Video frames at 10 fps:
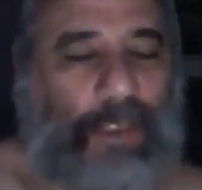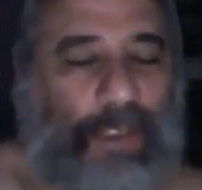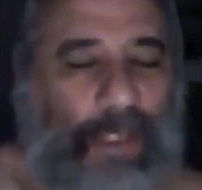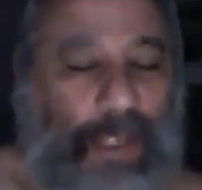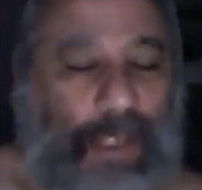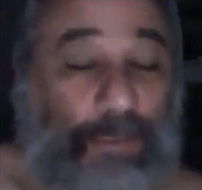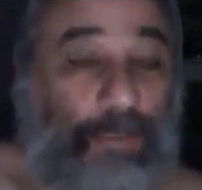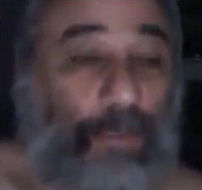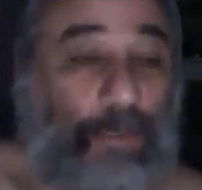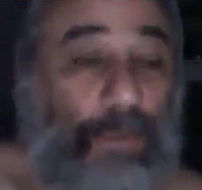and
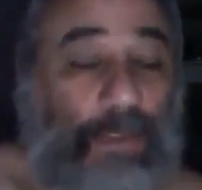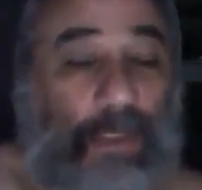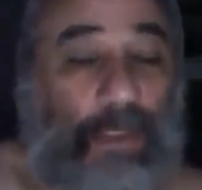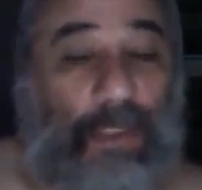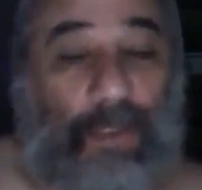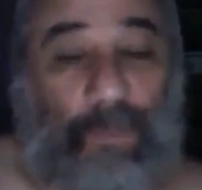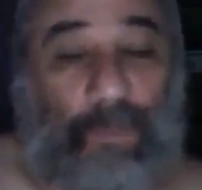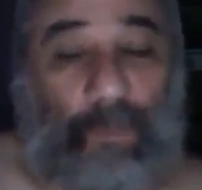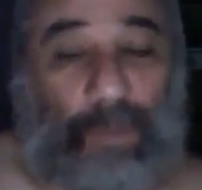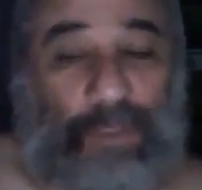truthful ones,
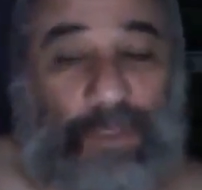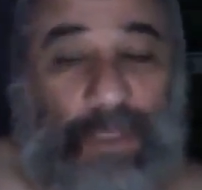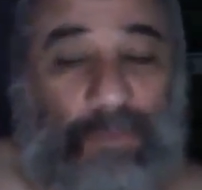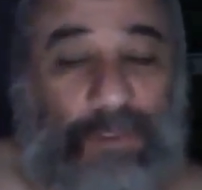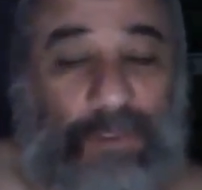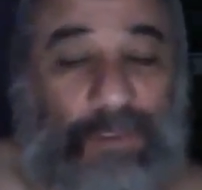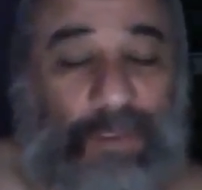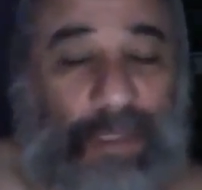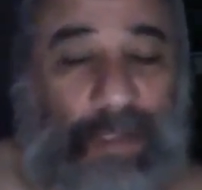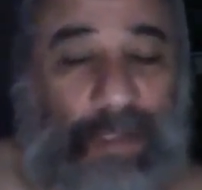but she covers
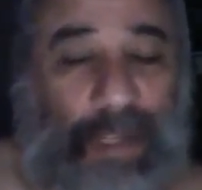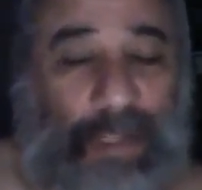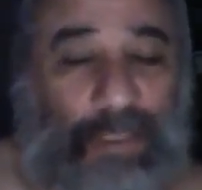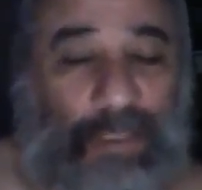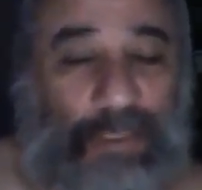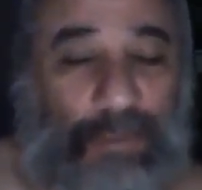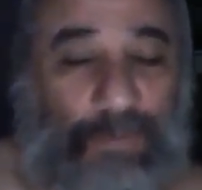allegations of